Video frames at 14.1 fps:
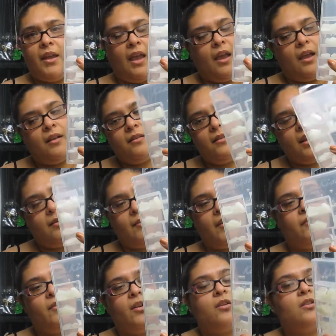hand, not in my
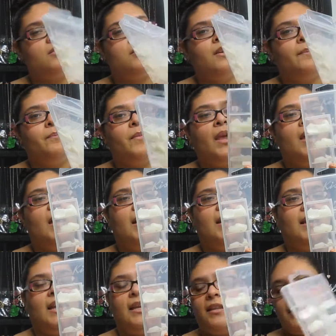fingers. I
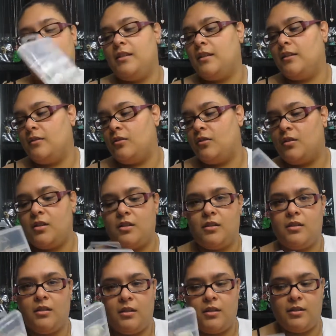didn't like these. So
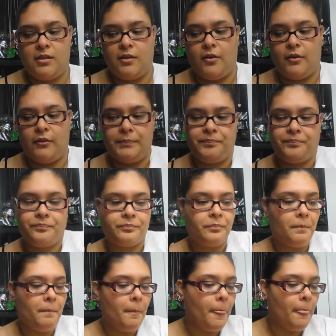this is 0.
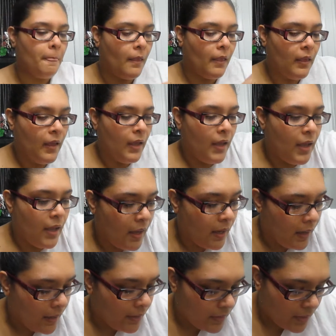
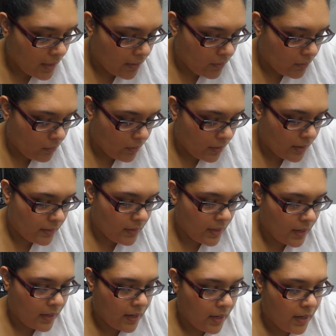The other one
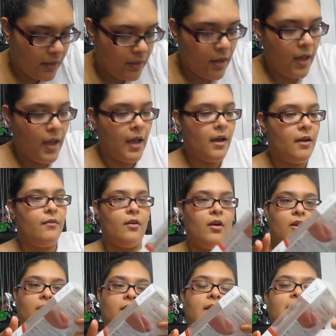that I have are